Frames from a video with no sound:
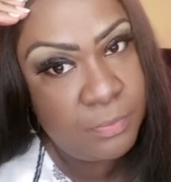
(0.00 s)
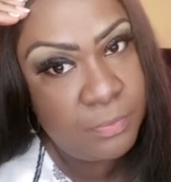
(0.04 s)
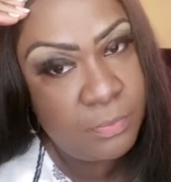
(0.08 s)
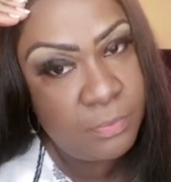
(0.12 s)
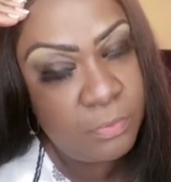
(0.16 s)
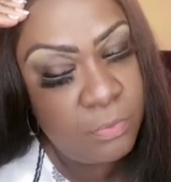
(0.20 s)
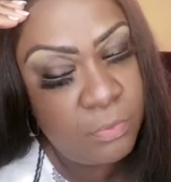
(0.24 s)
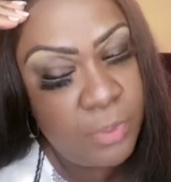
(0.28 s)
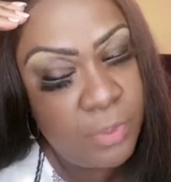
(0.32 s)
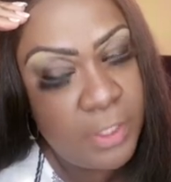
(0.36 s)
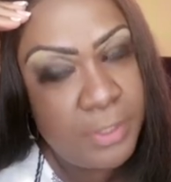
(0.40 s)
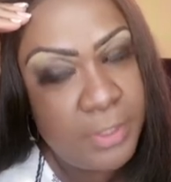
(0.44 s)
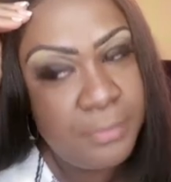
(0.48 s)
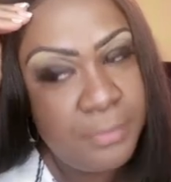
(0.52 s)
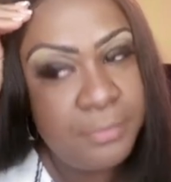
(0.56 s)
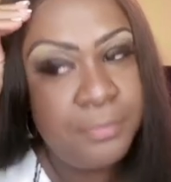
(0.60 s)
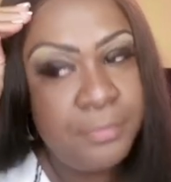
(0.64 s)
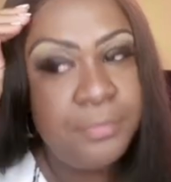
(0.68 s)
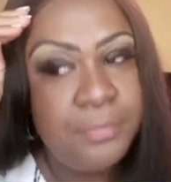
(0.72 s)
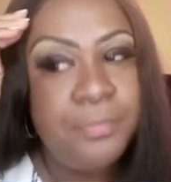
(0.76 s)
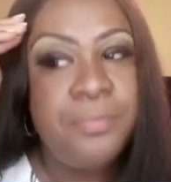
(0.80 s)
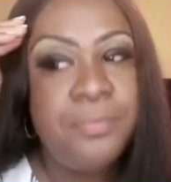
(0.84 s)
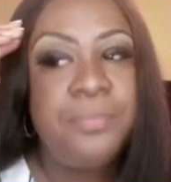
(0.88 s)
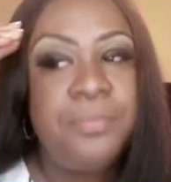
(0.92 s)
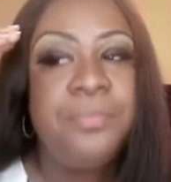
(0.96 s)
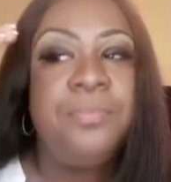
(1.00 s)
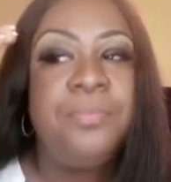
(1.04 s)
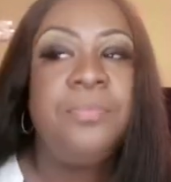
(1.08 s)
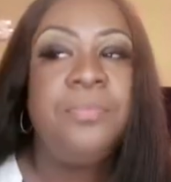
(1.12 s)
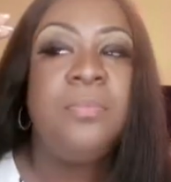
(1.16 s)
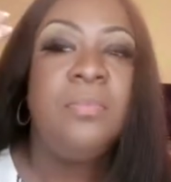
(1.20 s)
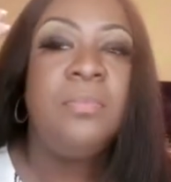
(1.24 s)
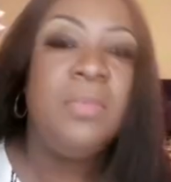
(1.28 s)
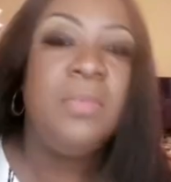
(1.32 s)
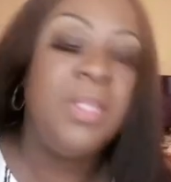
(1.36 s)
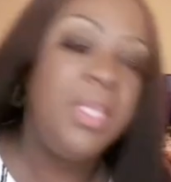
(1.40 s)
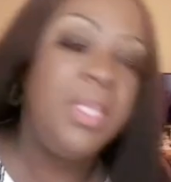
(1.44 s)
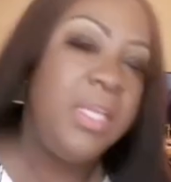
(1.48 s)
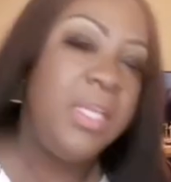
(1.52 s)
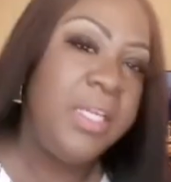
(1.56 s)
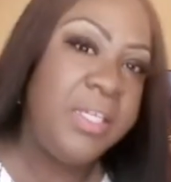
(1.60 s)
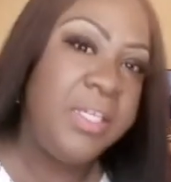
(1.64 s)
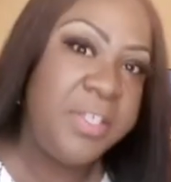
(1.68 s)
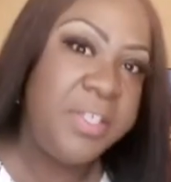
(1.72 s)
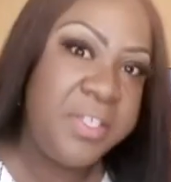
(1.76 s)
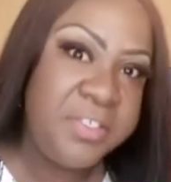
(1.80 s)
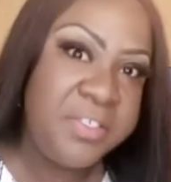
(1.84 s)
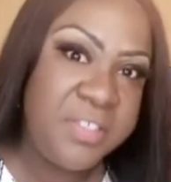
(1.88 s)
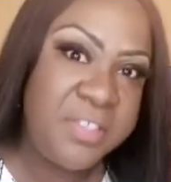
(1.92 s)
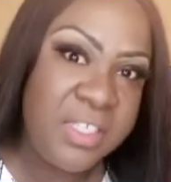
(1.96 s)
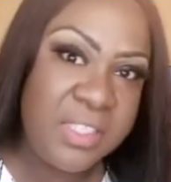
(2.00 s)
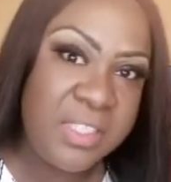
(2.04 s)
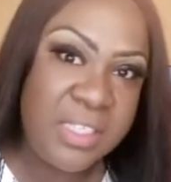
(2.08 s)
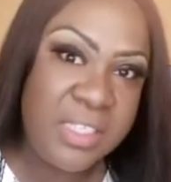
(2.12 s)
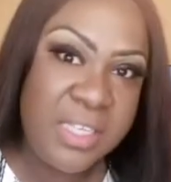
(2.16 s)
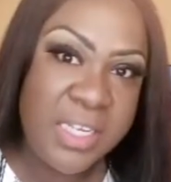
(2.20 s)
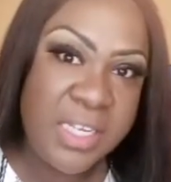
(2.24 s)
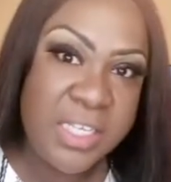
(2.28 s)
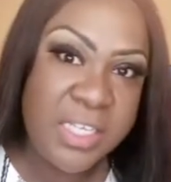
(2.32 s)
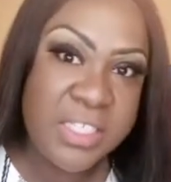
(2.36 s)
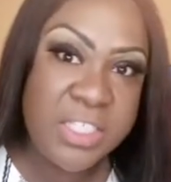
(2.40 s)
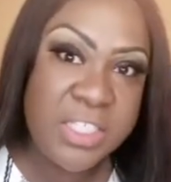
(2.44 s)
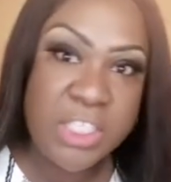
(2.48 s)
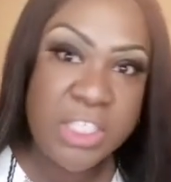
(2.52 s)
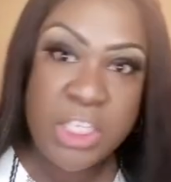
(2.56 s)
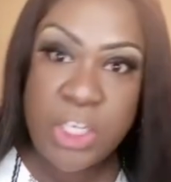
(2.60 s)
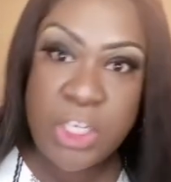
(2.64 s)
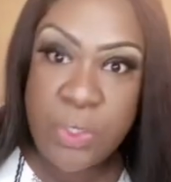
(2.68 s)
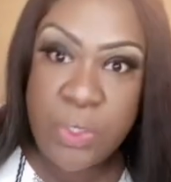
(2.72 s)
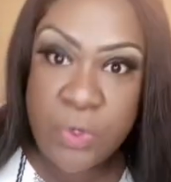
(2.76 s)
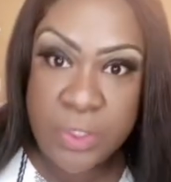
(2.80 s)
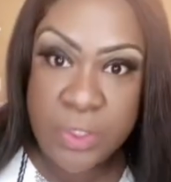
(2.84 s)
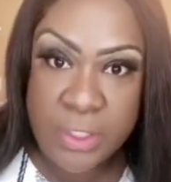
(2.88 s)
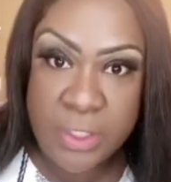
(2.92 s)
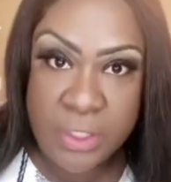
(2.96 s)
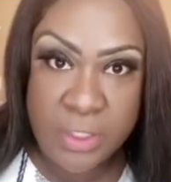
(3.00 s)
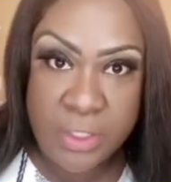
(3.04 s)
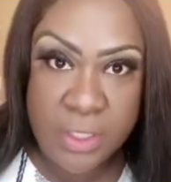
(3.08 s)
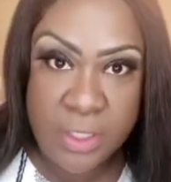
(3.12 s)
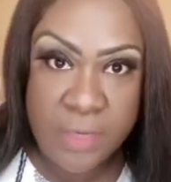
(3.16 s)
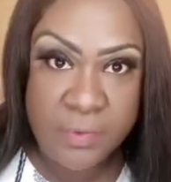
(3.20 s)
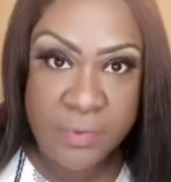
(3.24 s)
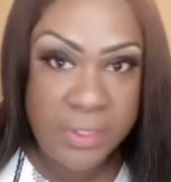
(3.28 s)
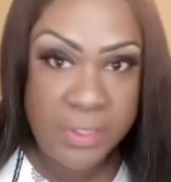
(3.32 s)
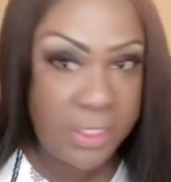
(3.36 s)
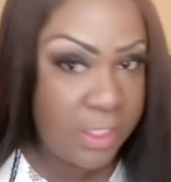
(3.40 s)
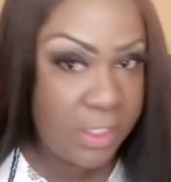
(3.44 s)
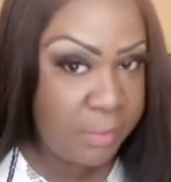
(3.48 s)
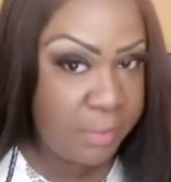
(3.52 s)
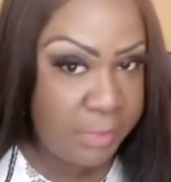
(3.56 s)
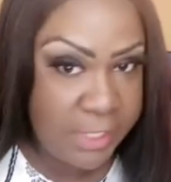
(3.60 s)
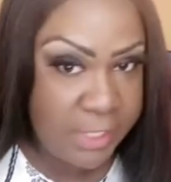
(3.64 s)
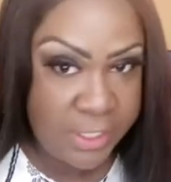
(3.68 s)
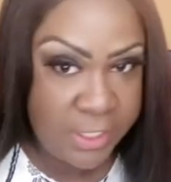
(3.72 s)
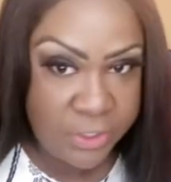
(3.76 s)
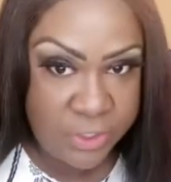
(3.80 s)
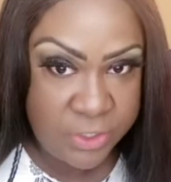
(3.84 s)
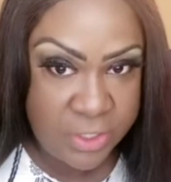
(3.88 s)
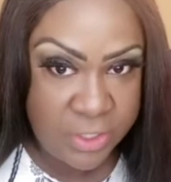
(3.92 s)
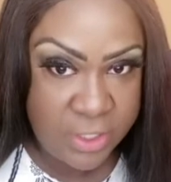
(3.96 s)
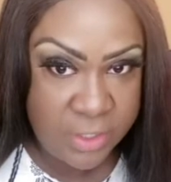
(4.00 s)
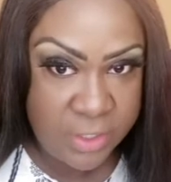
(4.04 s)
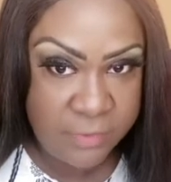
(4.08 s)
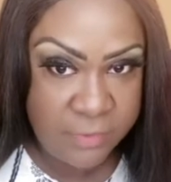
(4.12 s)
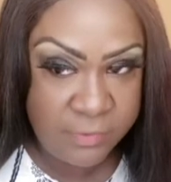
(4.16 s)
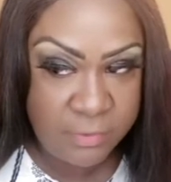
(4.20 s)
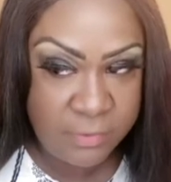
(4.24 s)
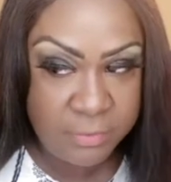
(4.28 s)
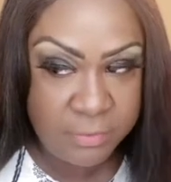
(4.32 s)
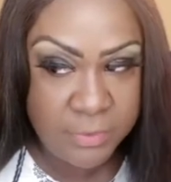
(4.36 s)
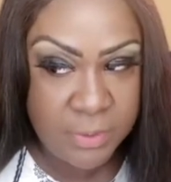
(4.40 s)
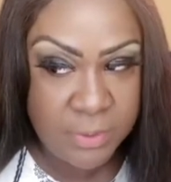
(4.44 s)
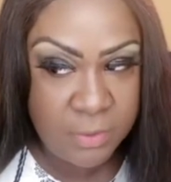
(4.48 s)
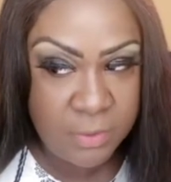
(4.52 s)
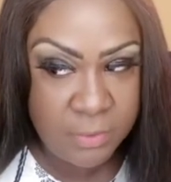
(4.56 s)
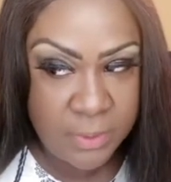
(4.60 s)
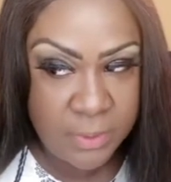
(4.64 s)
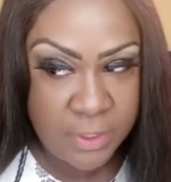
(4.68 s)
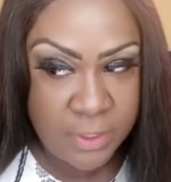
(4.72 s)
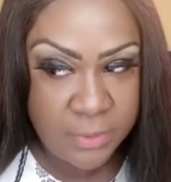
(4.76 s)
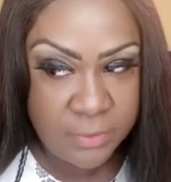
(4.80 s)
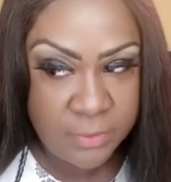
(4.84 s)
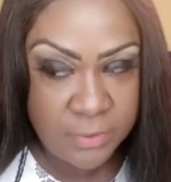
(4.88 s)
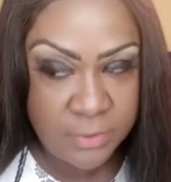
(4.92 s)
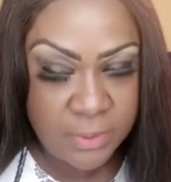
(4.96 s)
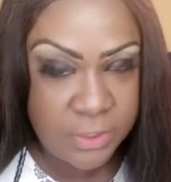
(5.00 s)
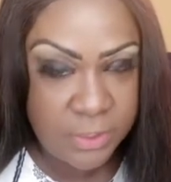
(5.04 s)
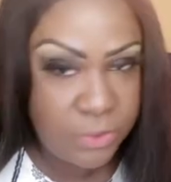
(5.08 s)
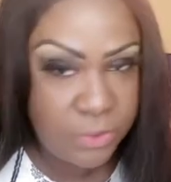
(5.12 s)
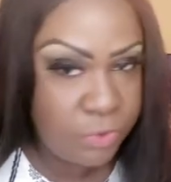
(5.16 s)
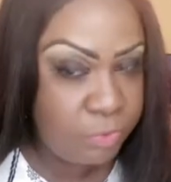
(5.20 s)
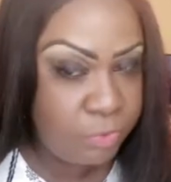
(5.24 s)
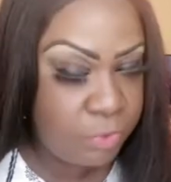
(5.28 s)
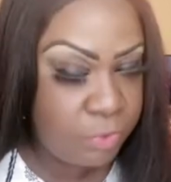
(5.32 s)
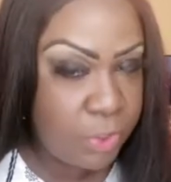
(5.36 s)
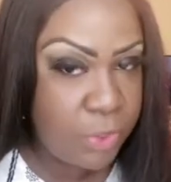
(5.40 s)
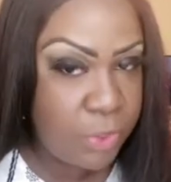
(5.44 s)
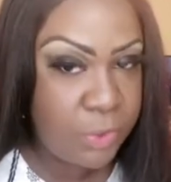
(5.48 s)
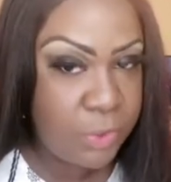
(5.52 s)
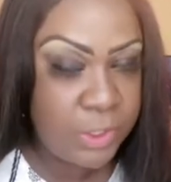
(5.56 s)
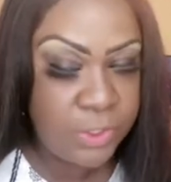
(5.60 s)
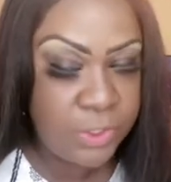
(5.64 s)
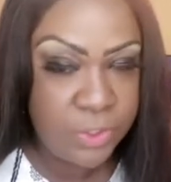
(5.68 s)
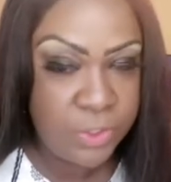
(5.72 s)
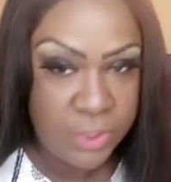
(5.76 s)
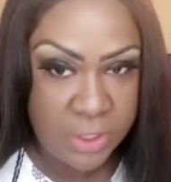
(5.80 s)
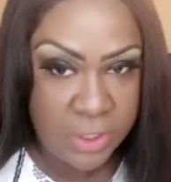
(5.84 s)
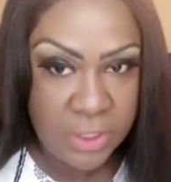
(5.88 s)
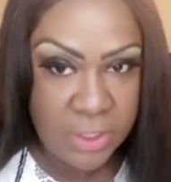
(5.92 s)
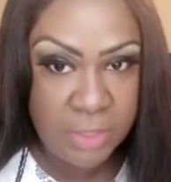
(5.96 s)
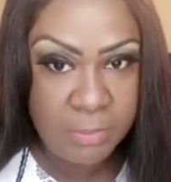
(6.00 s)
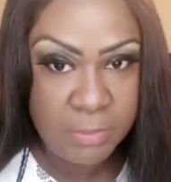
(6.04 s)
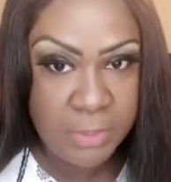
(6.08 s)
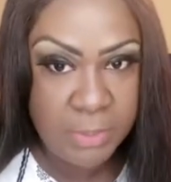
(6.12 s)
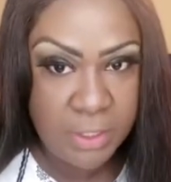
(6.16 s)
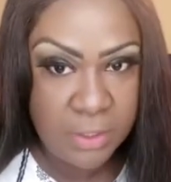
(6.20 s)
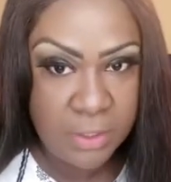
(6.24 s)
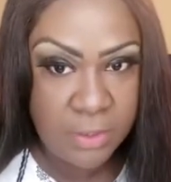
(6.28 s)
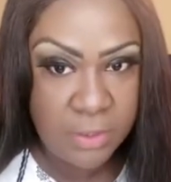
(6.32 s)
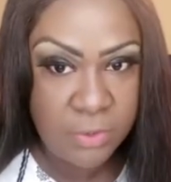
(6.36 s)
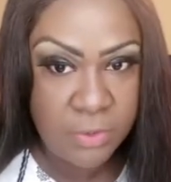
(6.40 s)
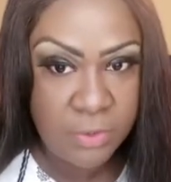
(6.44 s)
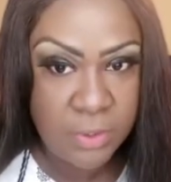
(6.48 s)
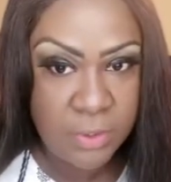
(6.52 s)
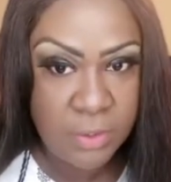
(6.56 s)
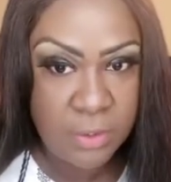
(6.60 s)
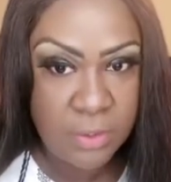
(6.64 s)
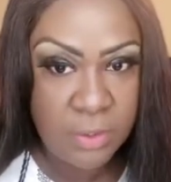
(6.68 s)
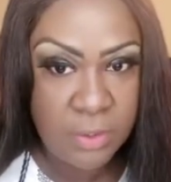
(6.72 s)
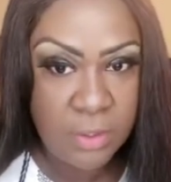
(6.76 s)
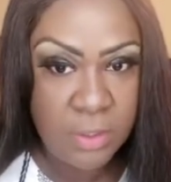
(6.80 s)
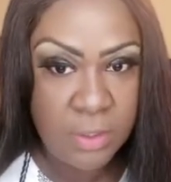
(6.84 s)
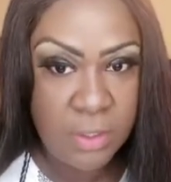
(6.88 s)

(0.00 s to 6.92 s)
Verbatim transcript: Right? There's nothing like a security of getting a paycheck from someone else that you know that you can depend on